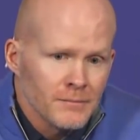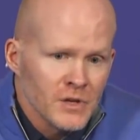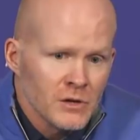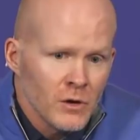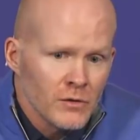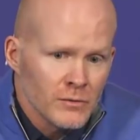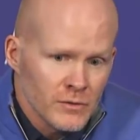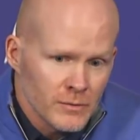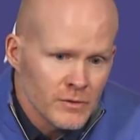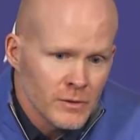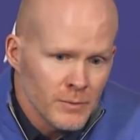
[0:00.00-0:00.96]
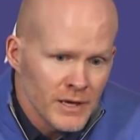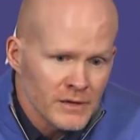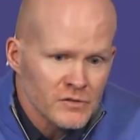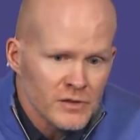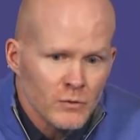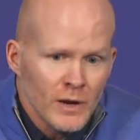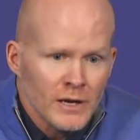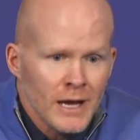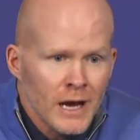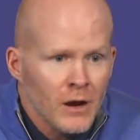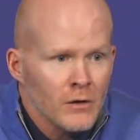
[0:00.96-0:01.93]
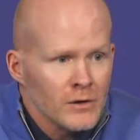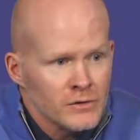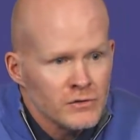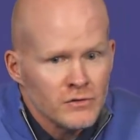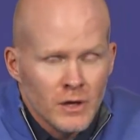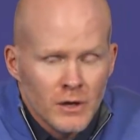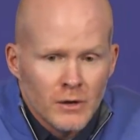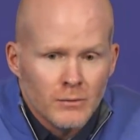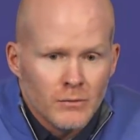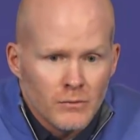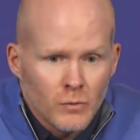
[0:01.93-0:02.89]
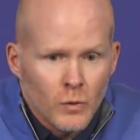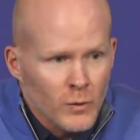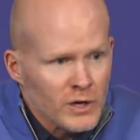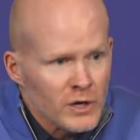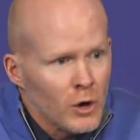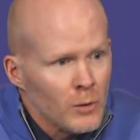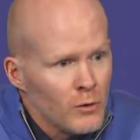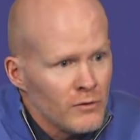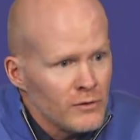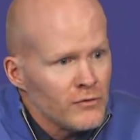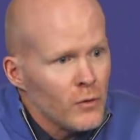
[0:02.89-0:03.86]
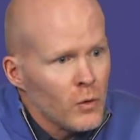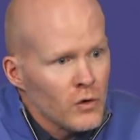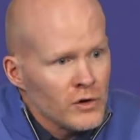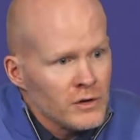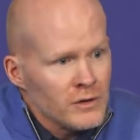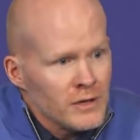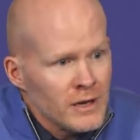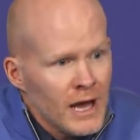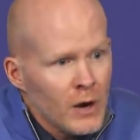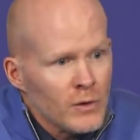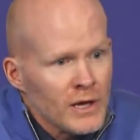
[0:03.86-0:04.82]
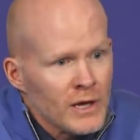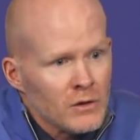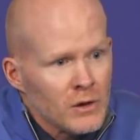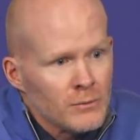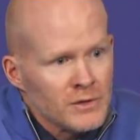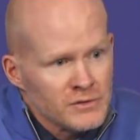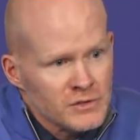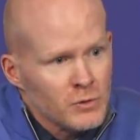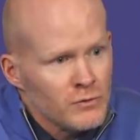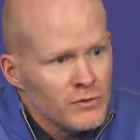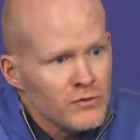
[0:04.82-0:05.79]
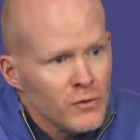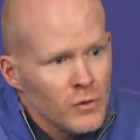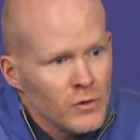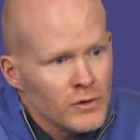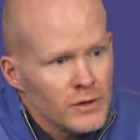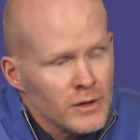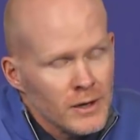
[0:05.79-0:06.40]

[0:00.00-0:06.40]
You know, the biggest thing right now is where we go moving forward and how we handle our business moving forward.